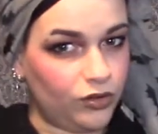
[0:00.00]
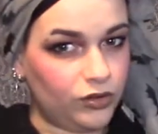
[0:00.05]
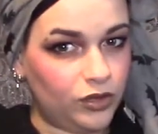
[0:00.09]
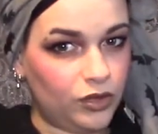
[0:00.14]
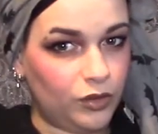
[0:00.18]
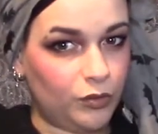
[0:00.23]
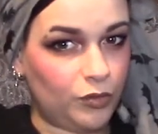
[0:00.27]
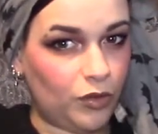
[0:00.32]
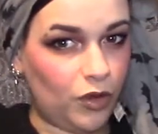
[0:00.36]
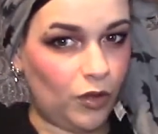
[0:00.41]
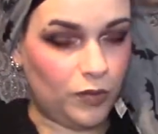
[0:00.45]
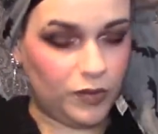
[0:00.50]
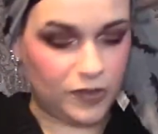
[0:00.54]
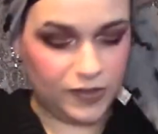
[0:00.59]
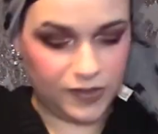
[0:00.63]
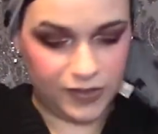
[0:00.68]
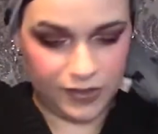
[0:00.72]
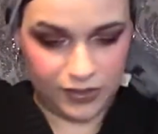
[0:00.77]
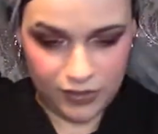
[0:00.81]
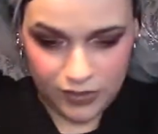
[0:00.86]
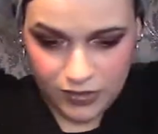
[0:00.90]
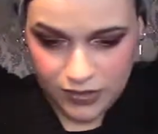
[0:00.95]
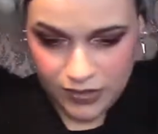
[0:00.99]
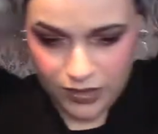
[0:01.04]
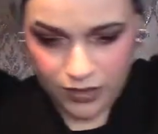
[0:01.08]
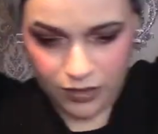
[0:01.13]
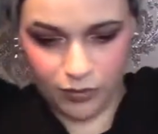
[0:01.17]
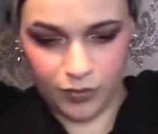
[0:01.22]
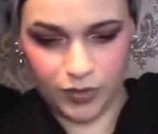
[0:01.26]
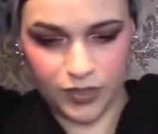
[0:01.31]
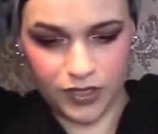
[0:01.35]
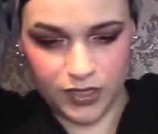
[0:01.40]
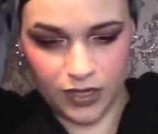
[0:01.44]
You could probably see that it's a little
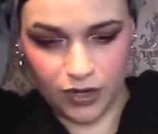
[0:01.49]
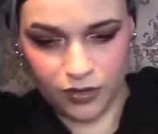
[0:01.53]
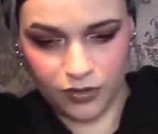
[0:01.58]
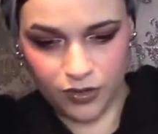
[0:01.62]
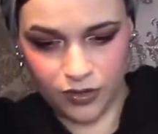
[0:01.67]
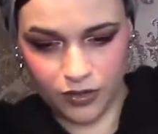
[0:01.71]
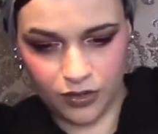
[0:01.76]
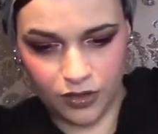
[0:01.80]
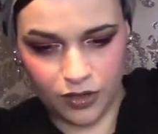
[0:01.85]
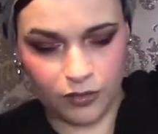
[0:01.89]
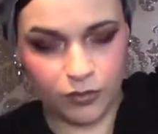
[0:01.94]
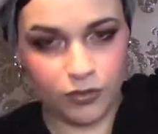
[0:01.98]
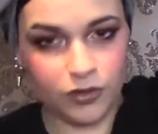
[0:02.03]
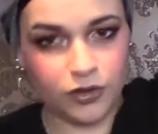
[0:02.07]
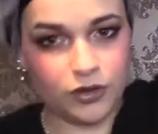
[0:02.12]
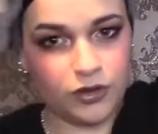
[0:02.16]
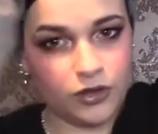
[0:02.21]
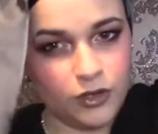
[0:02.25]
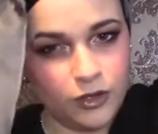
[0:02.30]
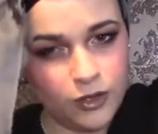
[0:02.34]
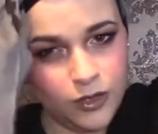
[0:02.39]
bit tighter than the other one,